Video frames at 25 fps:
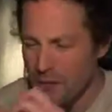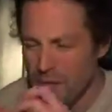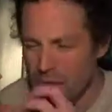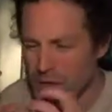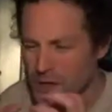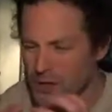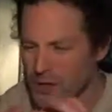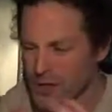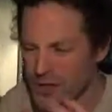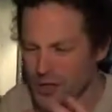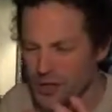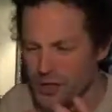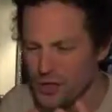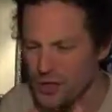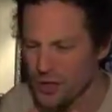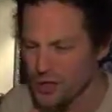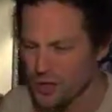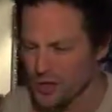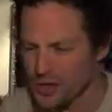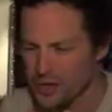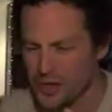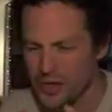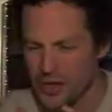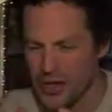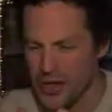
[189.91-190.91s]
The
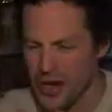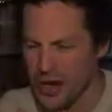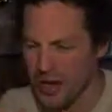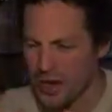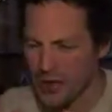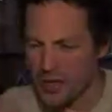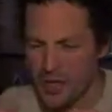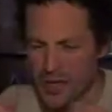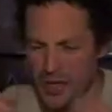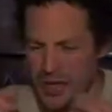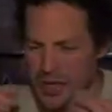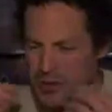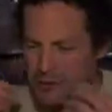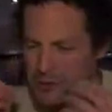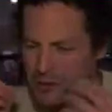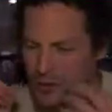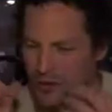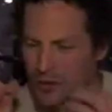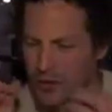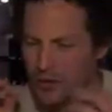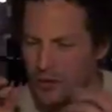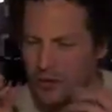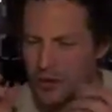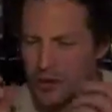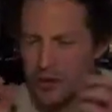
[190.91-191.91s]
sugars are there,
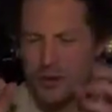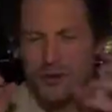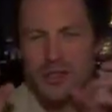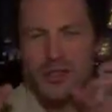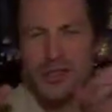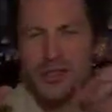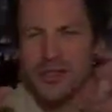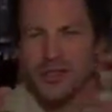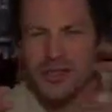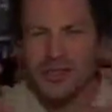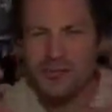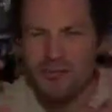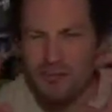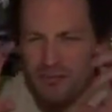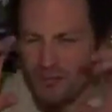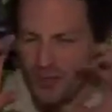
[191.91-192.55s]
but they're all just,